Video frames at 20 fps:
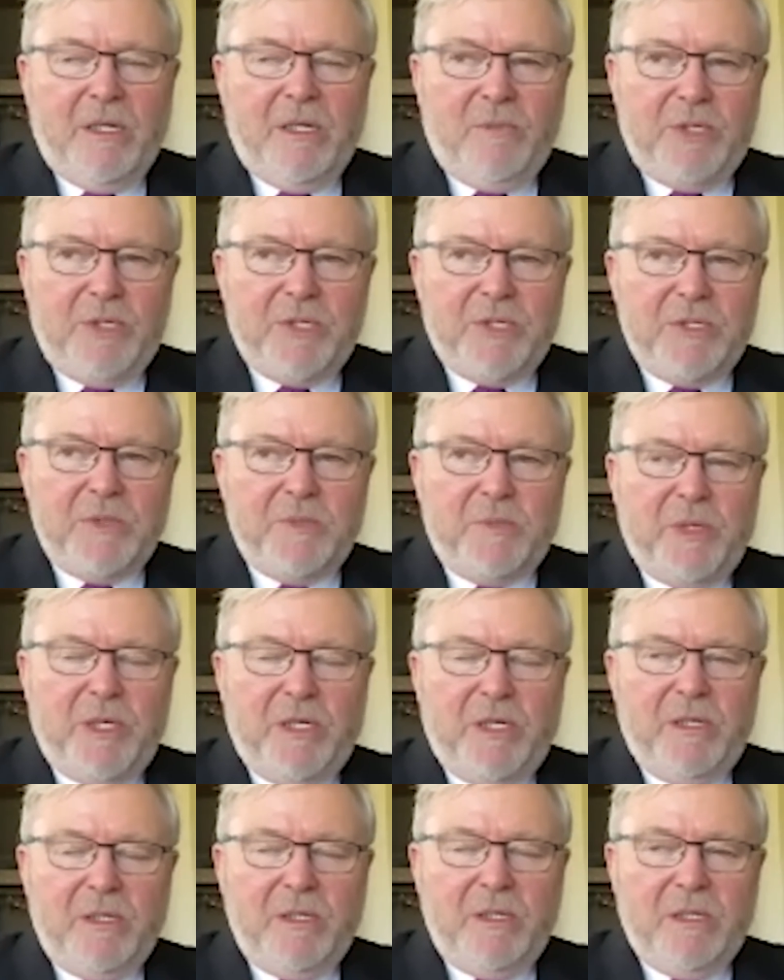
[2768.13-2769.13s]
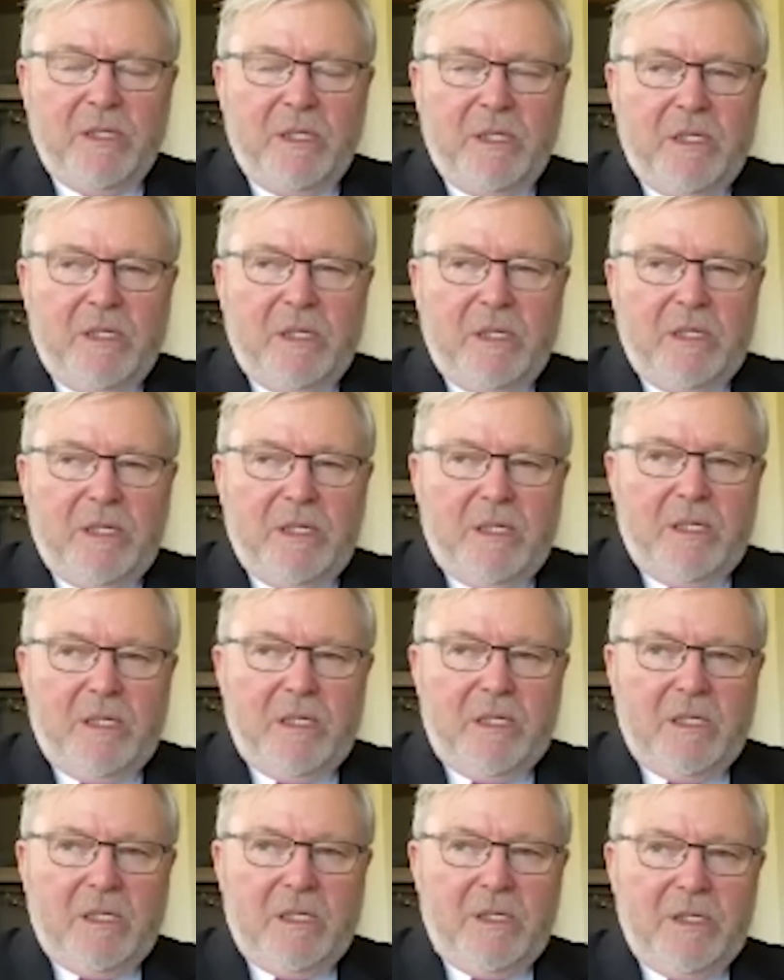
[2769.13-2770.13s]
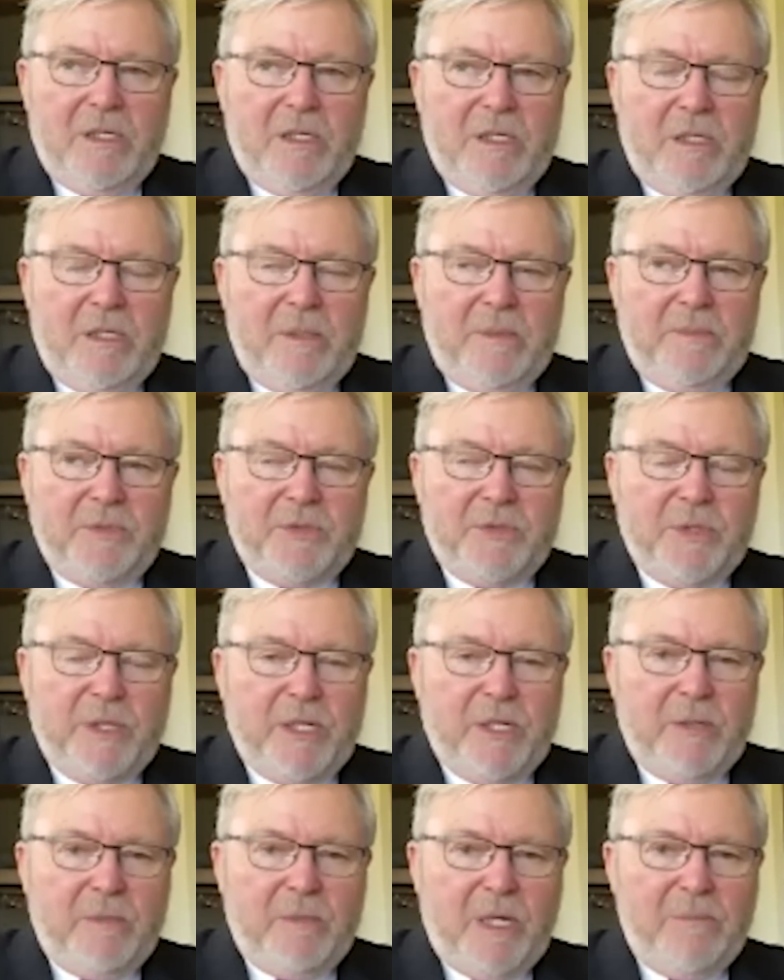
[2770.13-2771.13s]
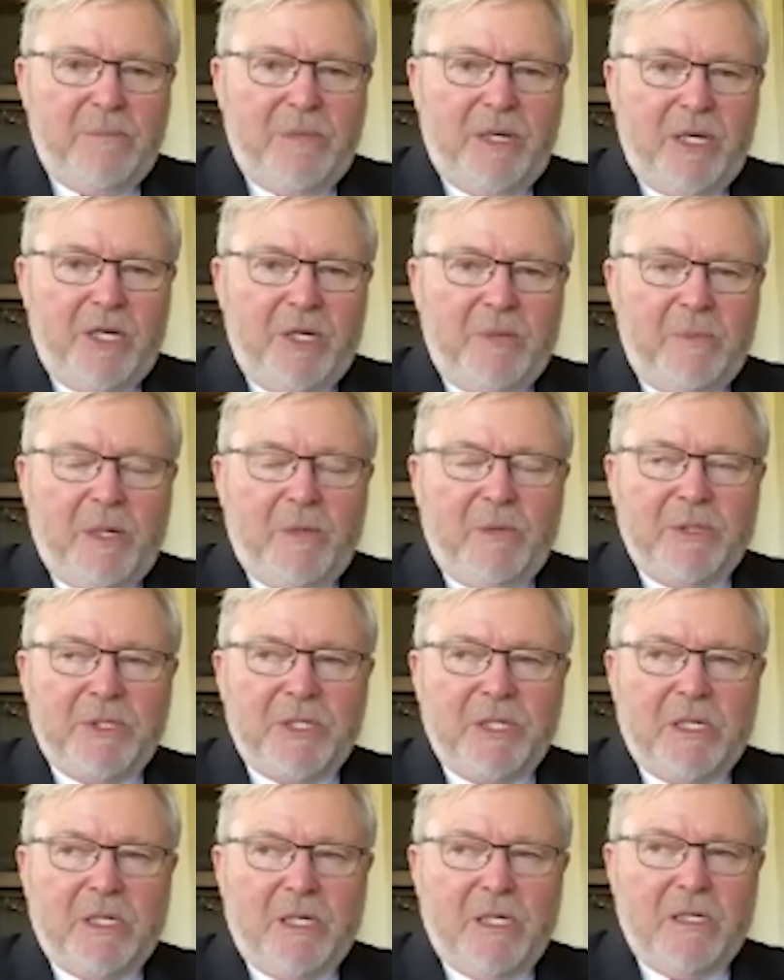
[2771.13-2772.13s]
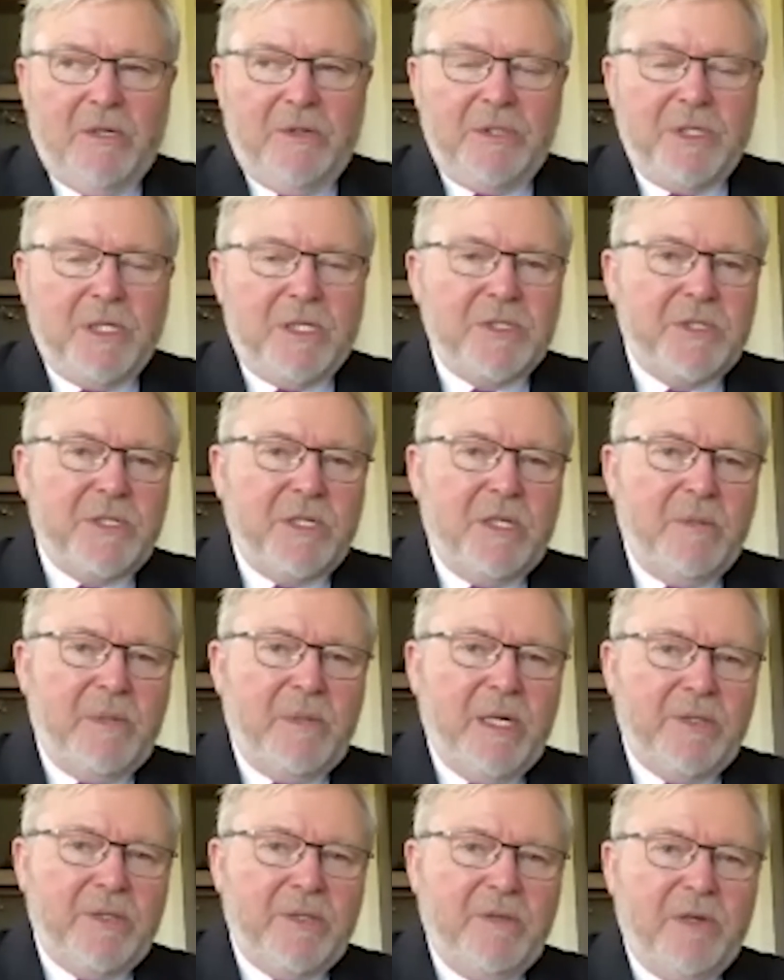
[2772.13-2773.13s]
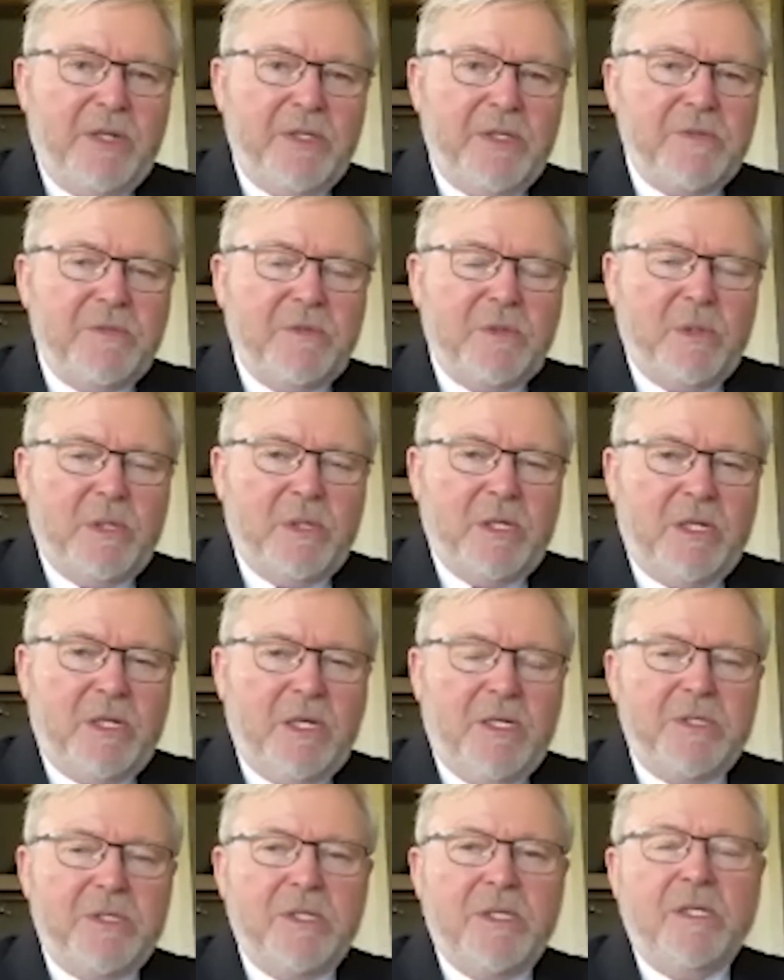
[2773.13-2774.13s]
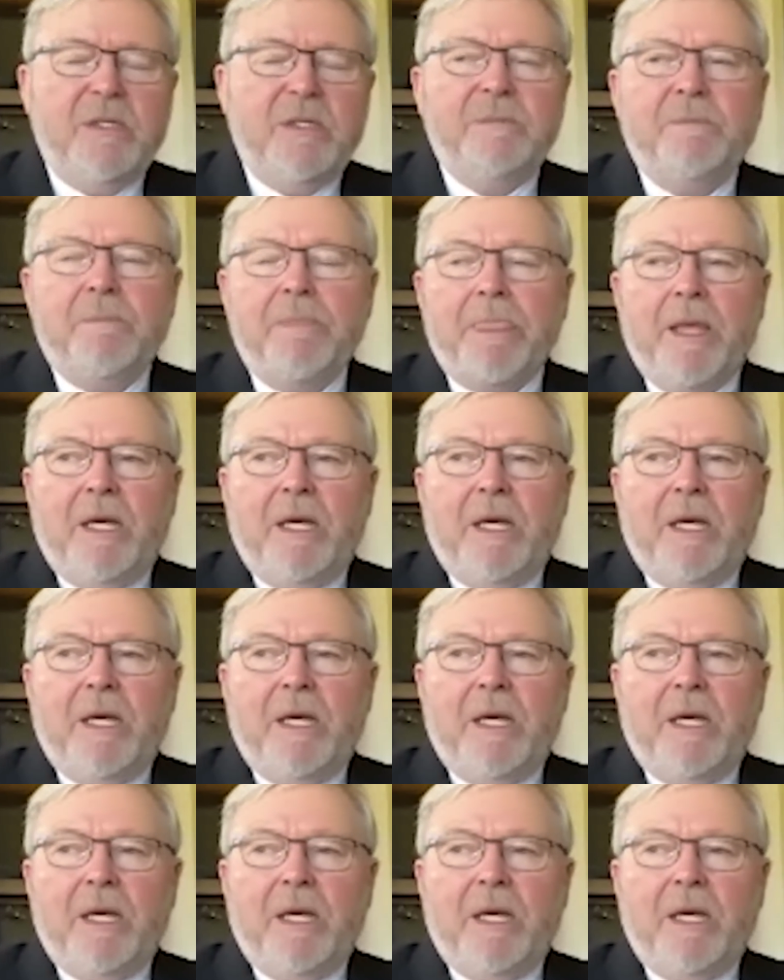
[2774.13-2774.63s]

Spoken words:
which has been triggered in my mind by what Takako just said about the events of 2019.